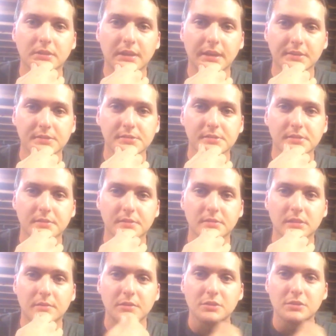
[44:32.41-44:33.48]
Yes. The
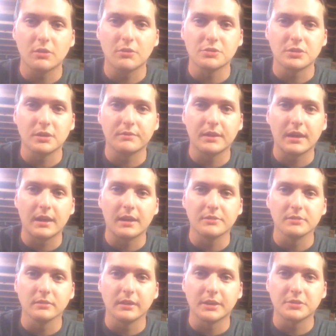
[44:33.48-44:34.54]
70 Charger I've got
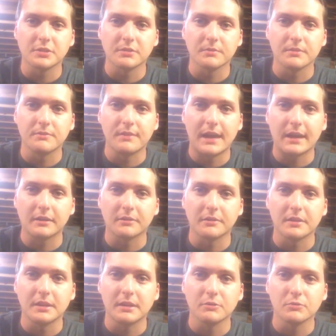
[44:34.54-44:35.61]
has electric from the
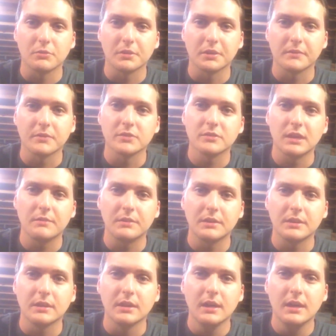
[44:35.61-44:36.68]
factory, and I was wondering if the
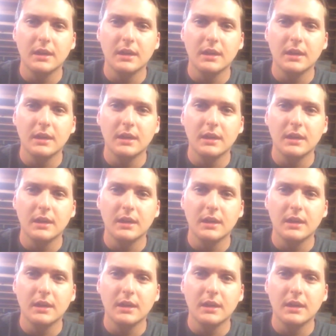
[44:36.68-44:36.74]
70